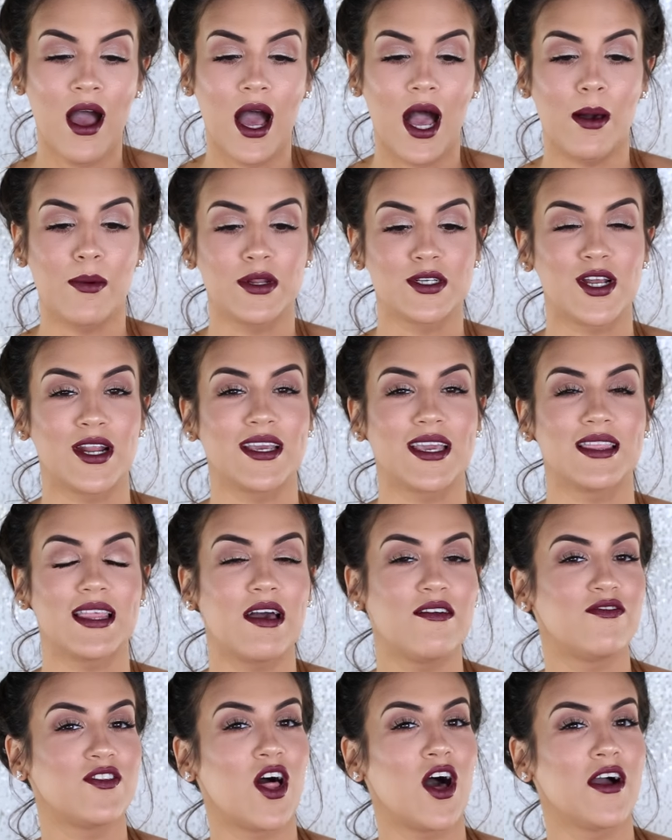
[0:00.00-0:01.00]
I'm gonna try to get
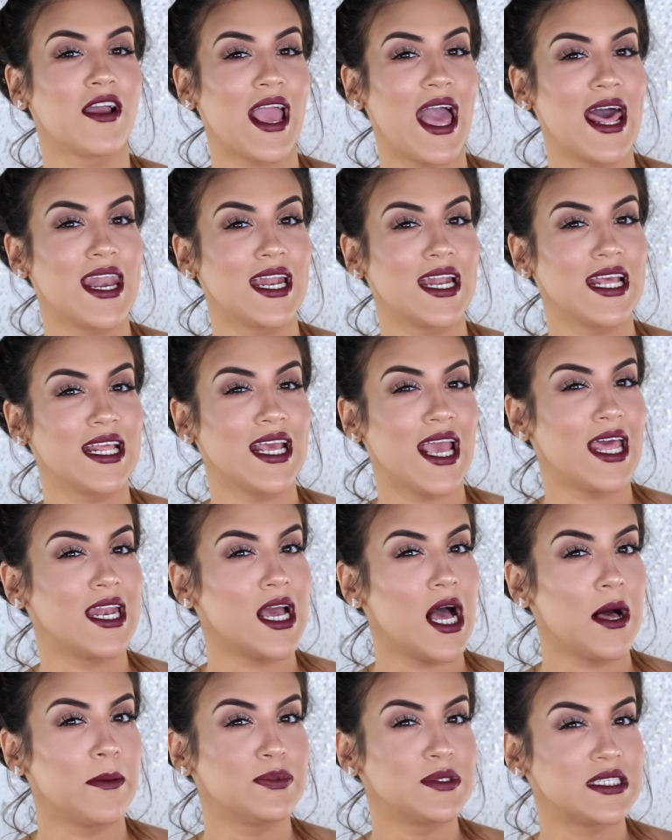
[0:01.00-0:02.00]
that vlog edited
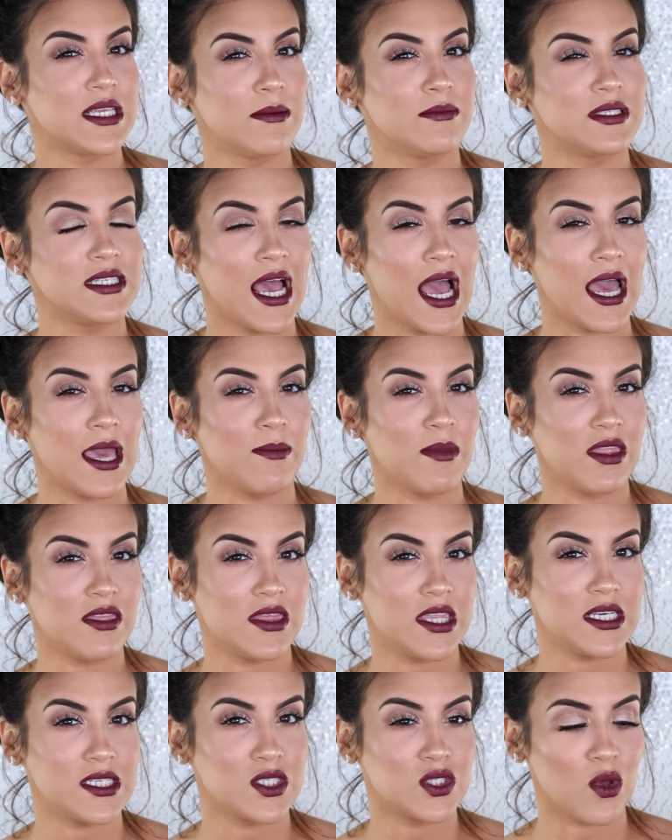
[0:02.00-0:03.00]
and up
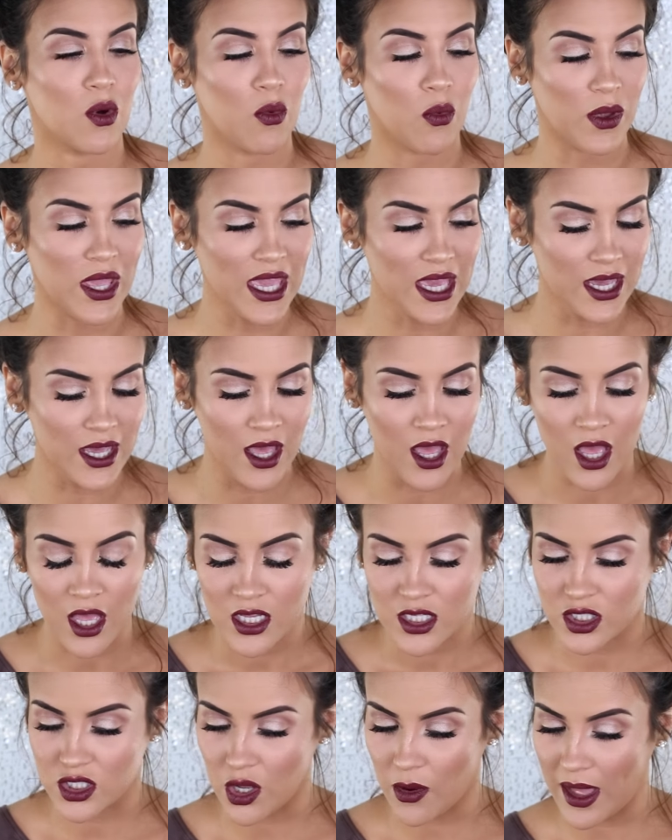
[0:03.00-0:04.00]
sometime this week.
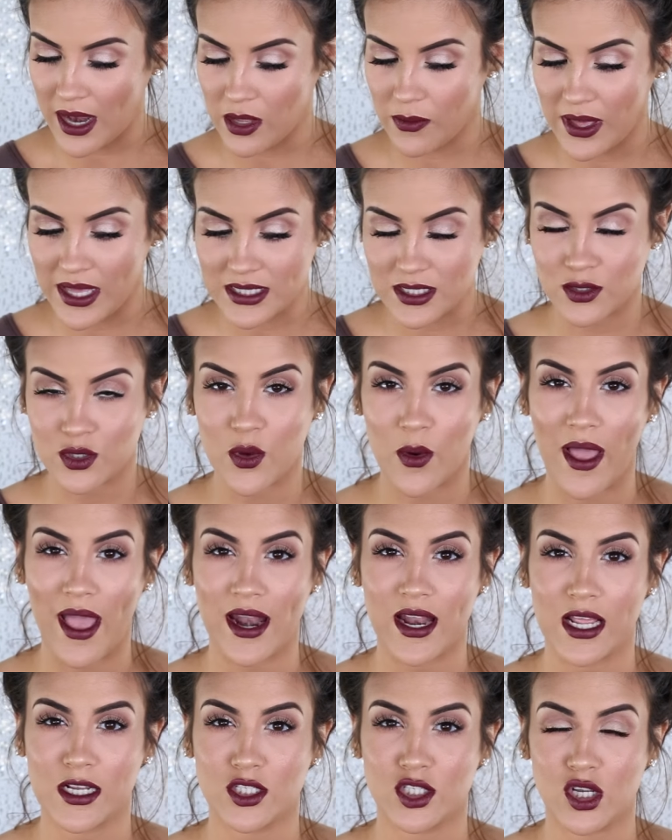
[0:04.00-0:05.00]
So anyways, let's go
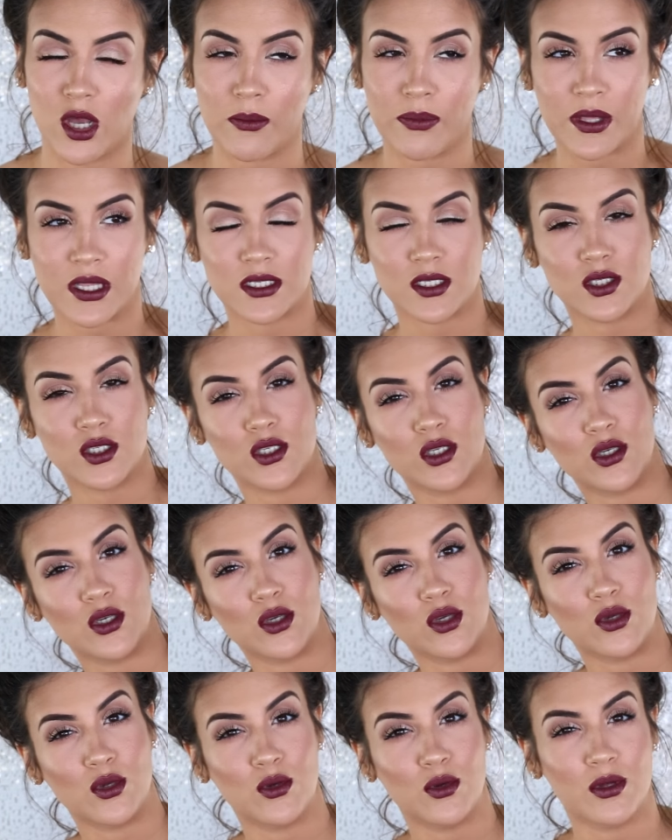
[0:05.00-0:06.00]
ahead and jump
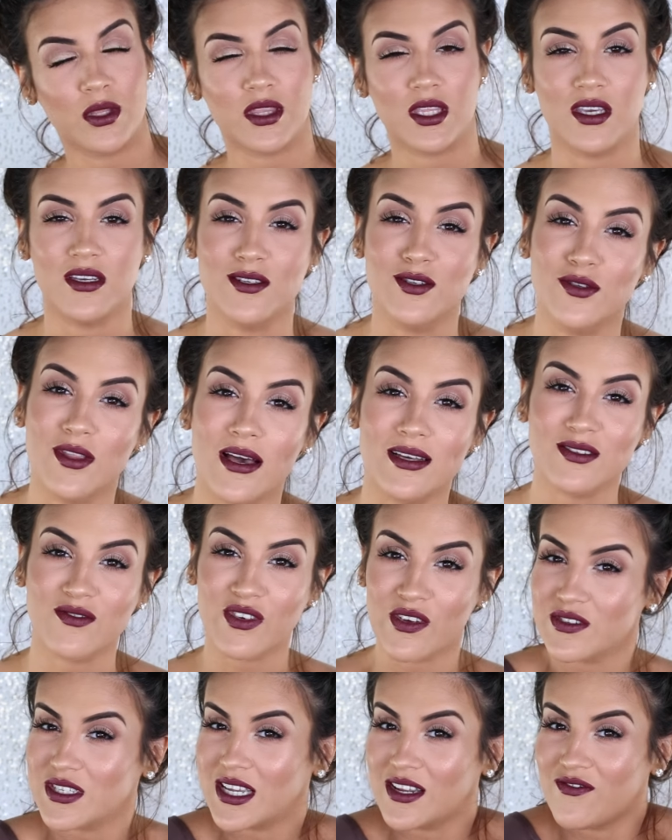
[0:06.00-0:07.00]
into the
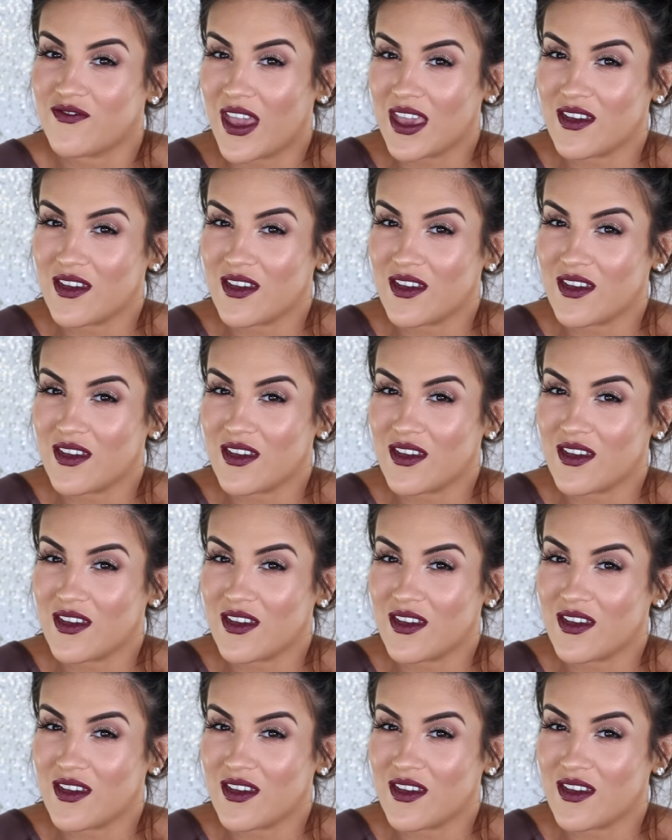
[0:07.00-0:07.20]
2015